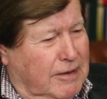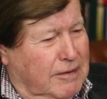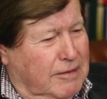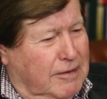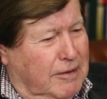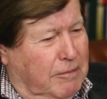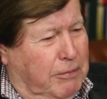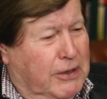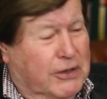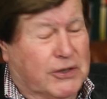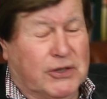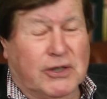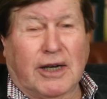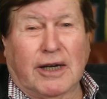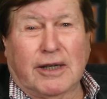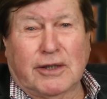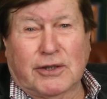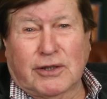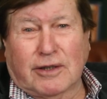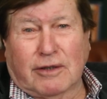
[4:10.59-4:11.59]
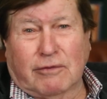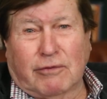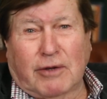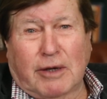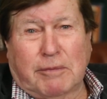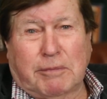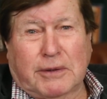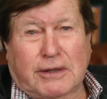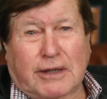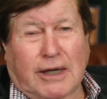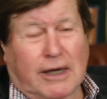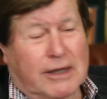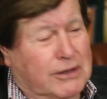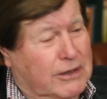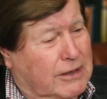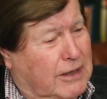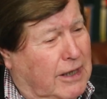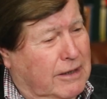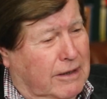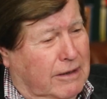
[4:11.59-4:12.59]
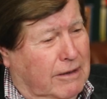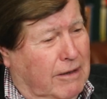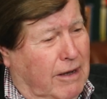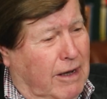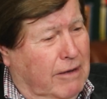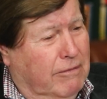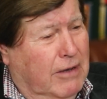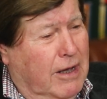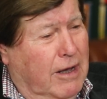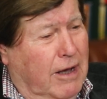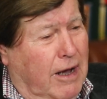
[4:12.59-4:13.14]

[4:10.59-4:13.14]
depreciation of reputation. I don't know.